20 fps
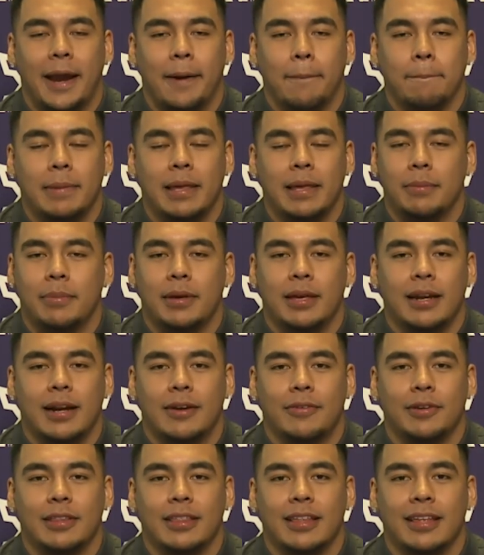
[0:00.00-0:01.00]
beat me in
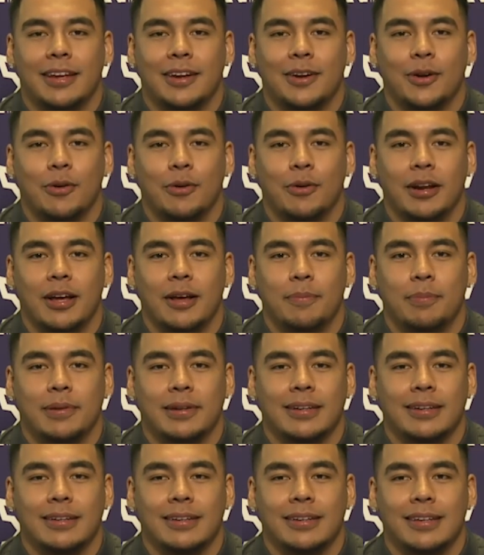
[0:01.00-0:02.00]
everything growing up,
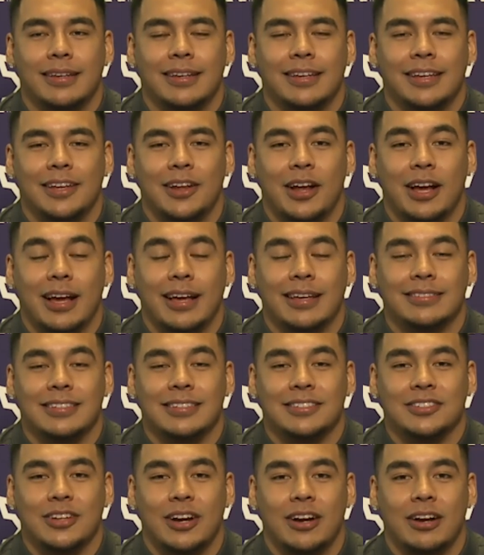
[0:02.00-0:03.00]
and, and I guess it
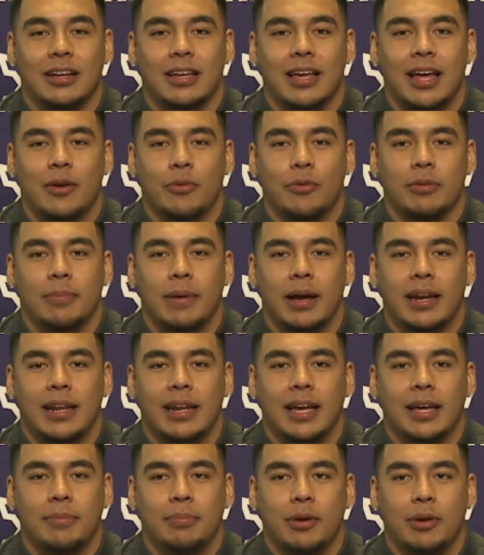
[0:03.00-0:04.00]
started kind of with my
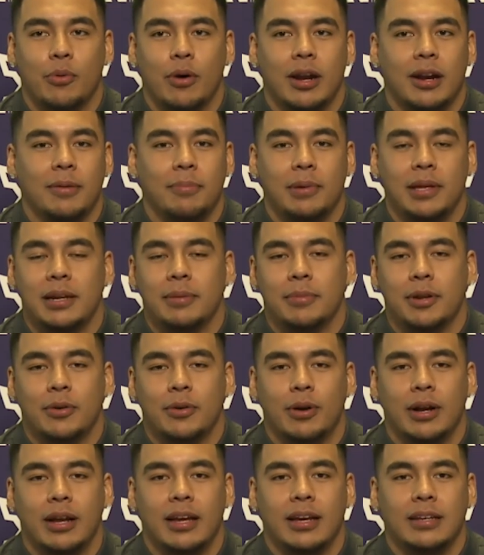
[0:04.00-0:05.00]
dad and me wanting to beat him in a
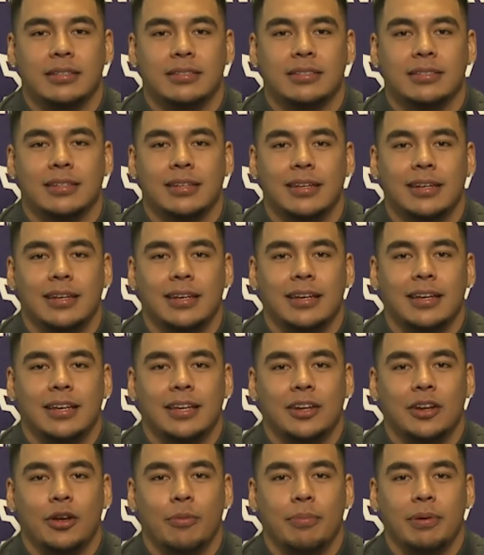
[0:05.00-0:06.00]
race,
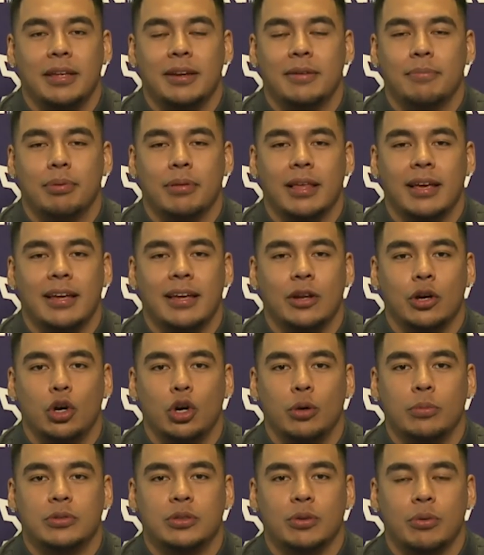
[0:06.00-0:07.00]
you know, beat him playing
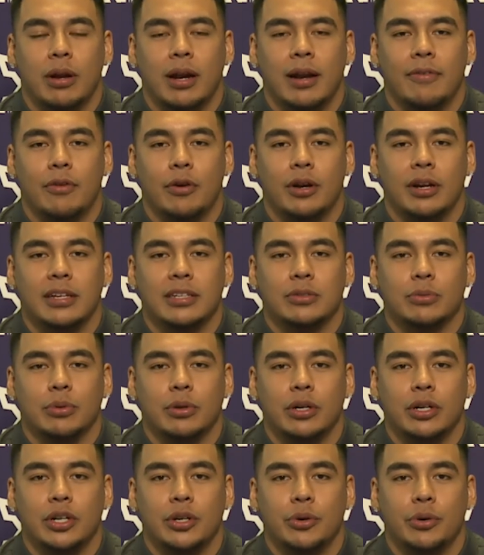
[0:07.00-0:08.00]
hoops or whatever it is we
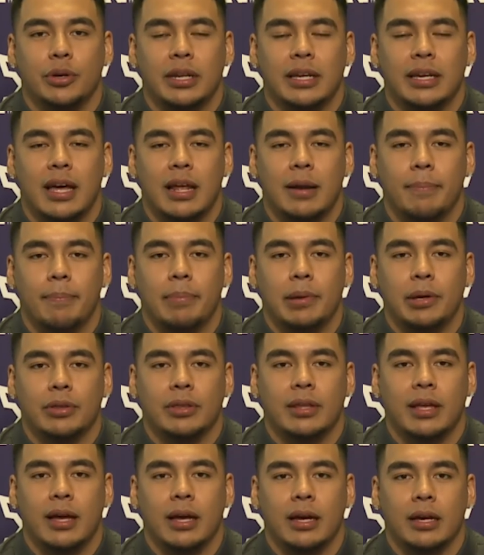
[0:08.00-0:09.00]
we're doing. He kind of
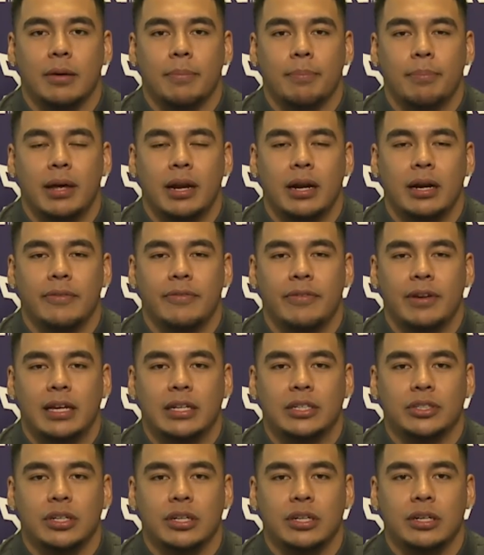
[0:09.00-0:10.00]
built that competitive
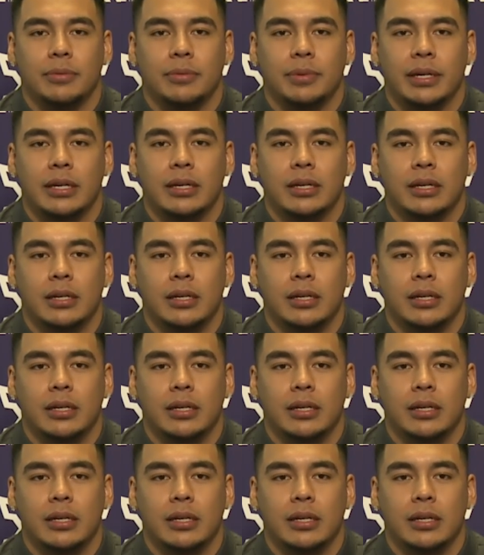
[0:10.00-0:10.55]
nature into me.